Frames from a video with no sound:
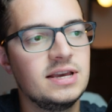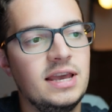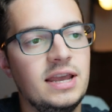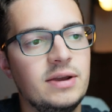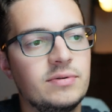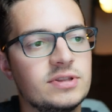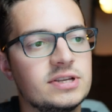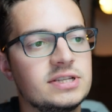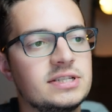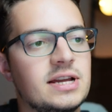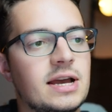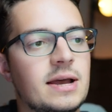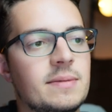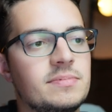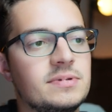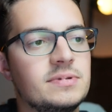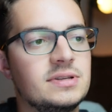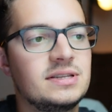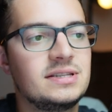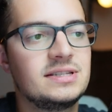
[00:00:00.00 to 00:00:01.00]
And when the
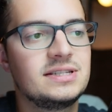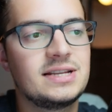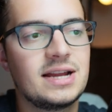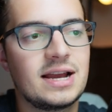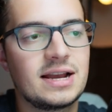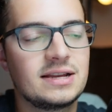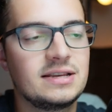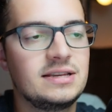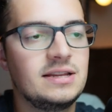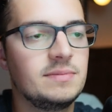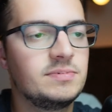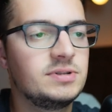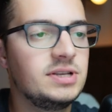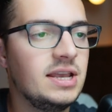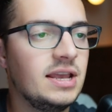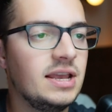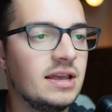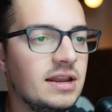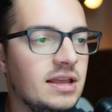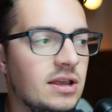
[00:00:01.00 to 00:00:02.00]
stock dips,
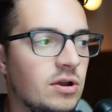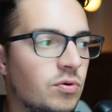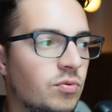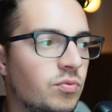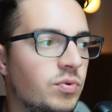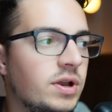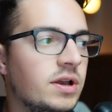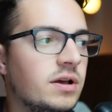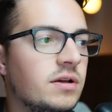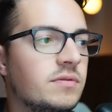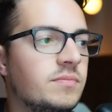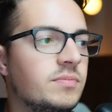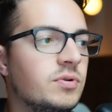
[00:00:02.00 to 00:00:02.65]
and it will,